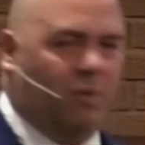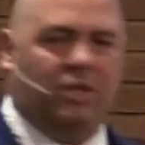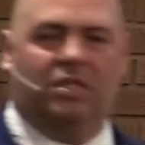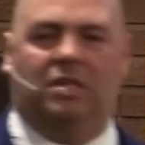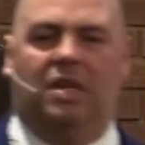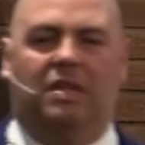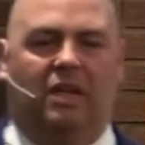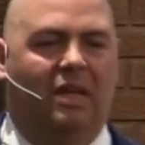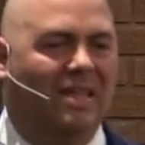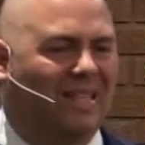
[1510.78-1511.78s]
and we see
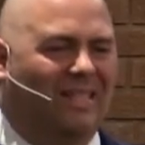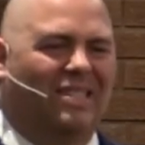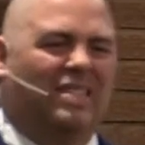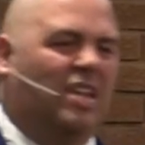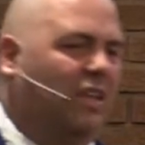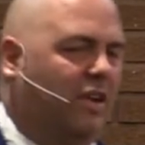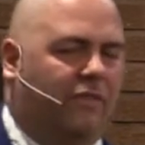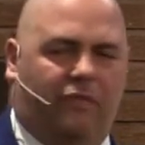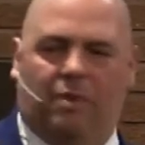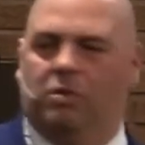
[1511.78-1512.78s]
the stealing
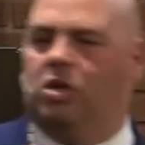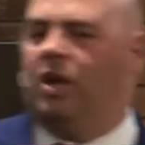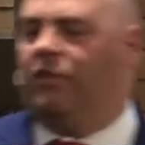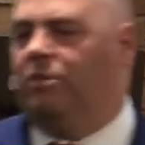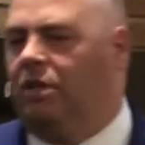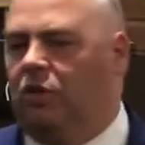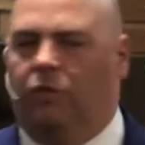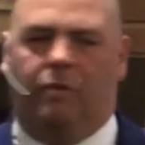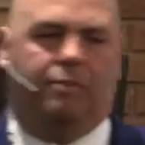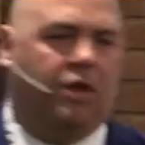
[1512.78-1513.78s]
from government
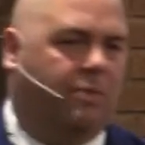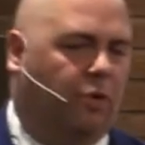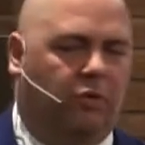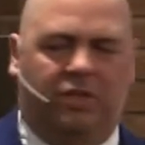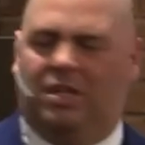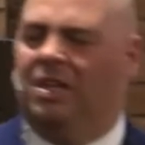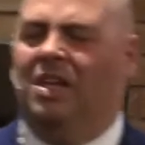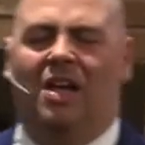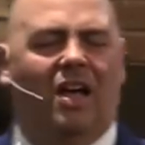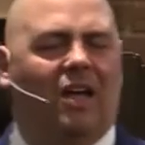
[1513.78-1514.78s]
over people. We see
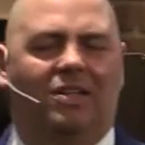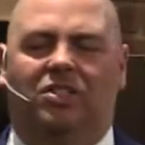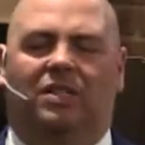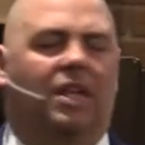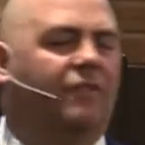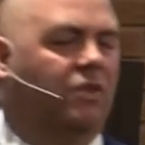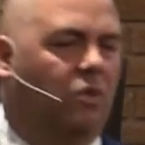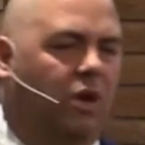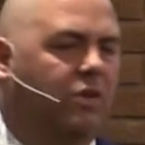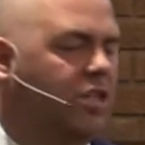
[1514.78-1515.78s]
just left and
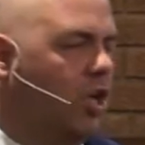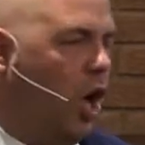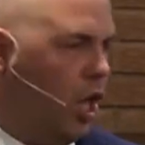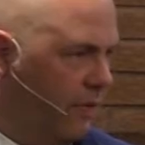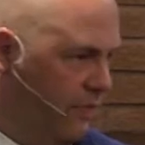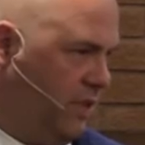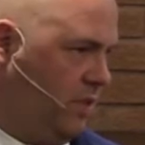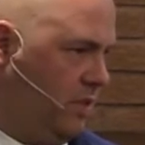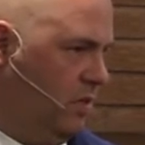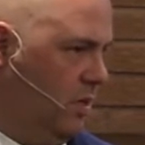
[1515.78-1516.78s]
right. We see all of
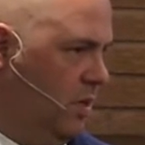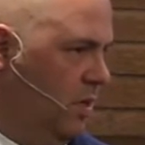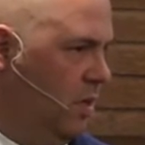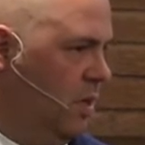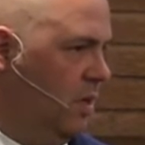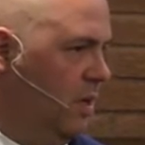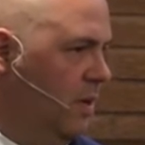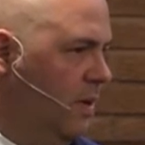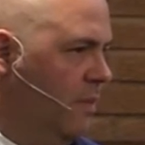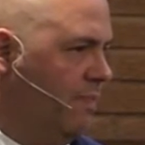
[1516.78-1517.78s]
this.
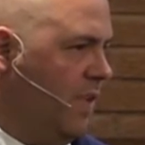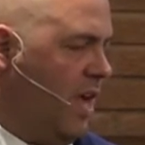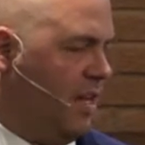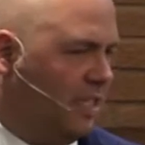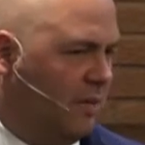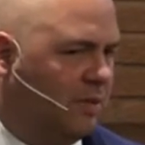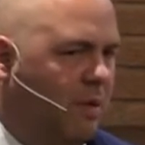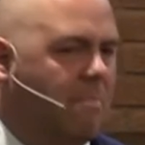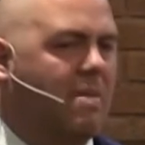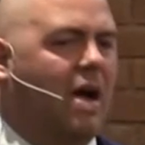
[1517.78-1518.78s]
And it seems to
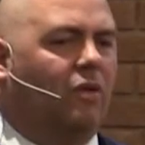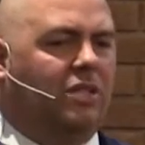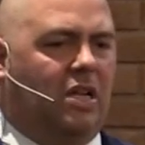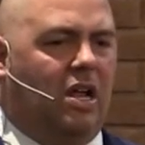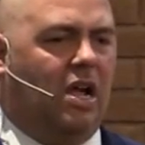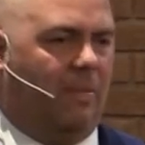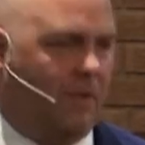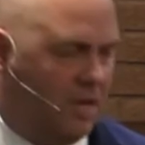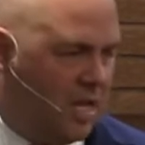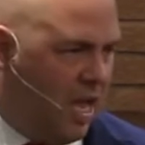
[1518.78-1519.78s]
be mounting up
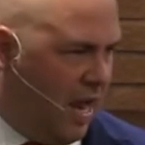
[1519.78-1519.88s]
and